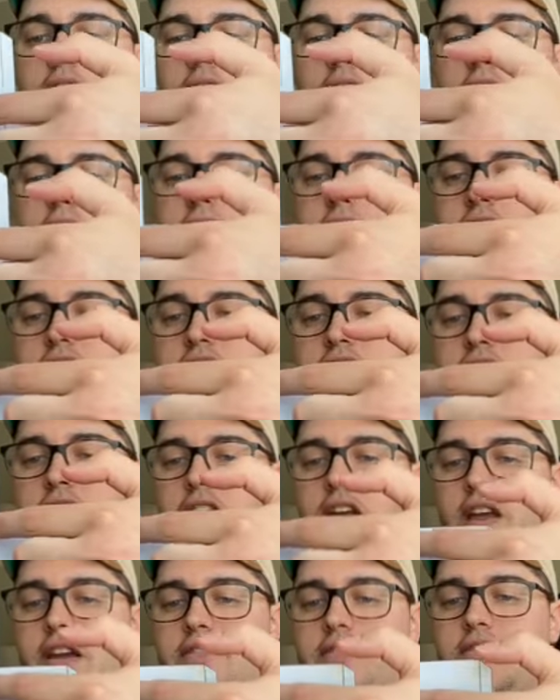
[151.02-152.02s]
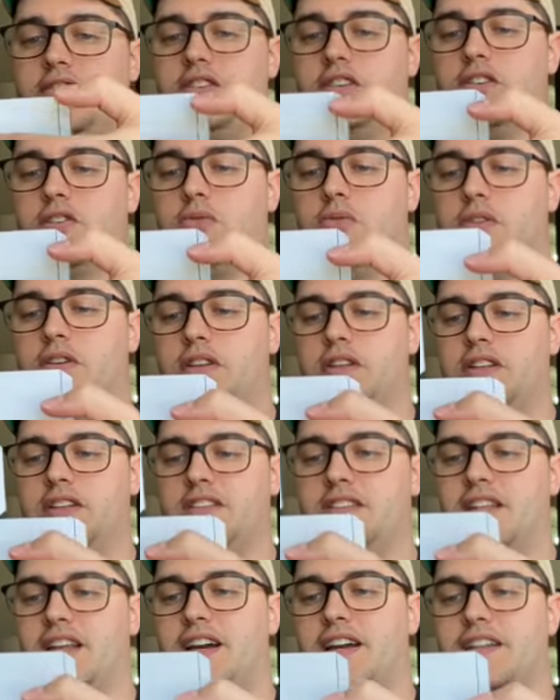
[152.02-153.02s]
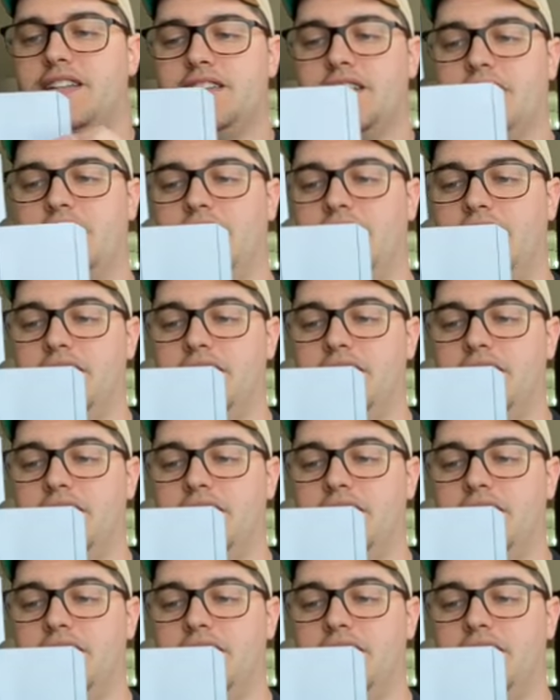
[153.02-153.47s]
if you see every single one of these lines on the